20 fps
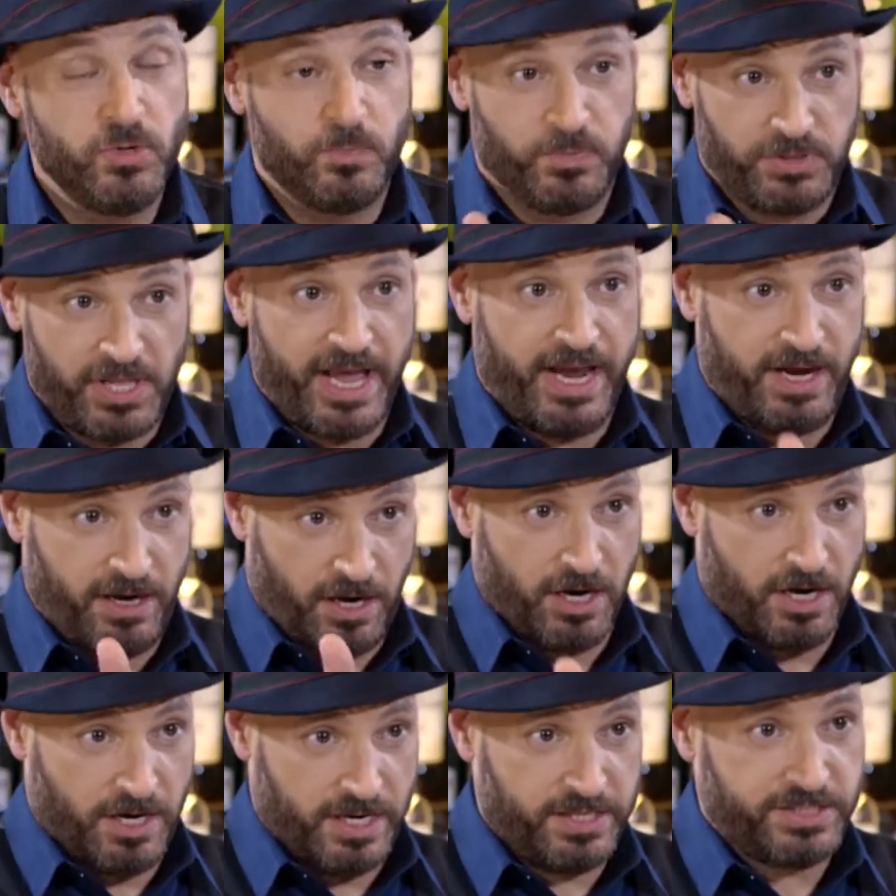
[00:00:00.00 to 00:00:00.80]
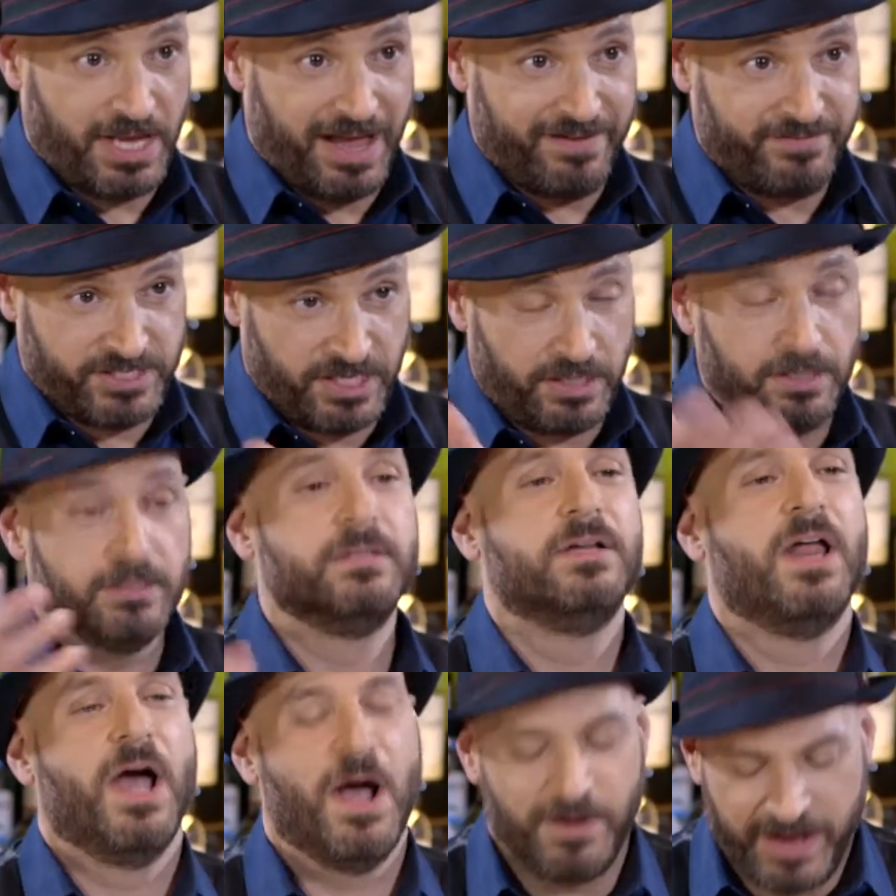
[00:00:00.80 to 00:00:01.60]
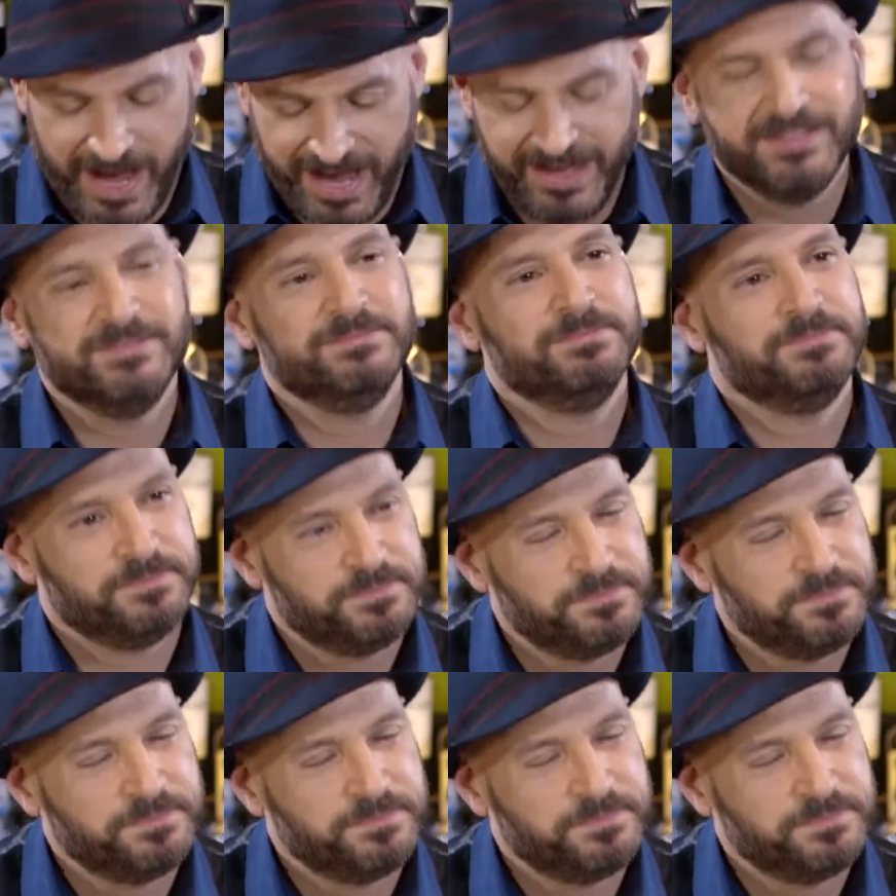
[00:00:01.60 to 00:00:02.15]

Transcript: you play Ernest, I obviously. play Ernest, okay. yeah.